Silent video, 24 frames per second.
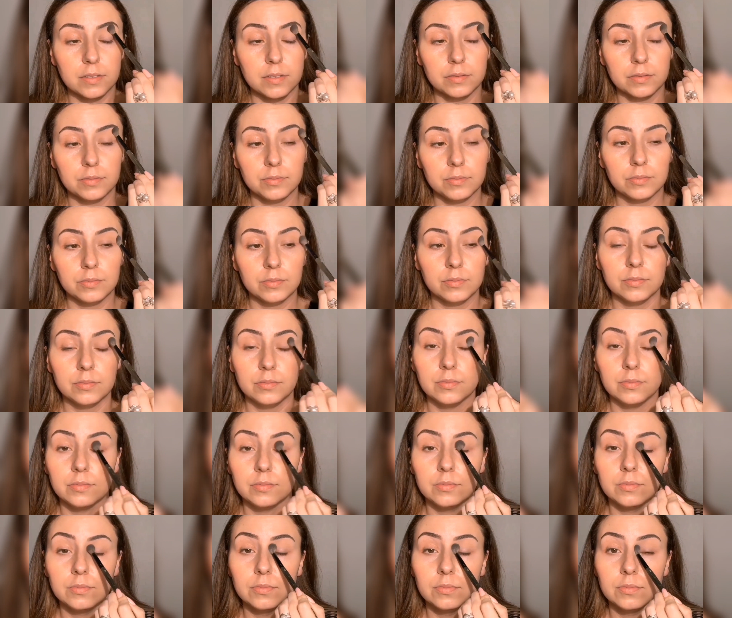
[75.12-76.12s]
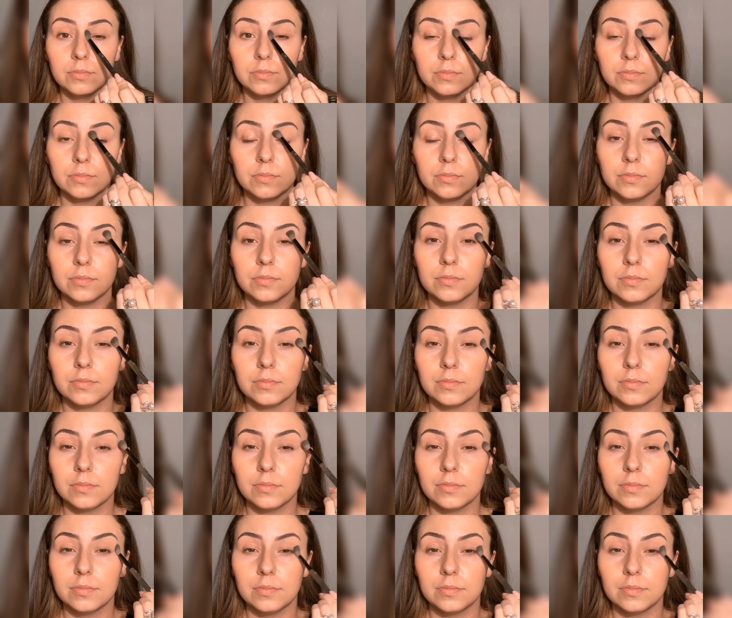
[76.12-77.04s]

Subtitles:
Nobody speaks.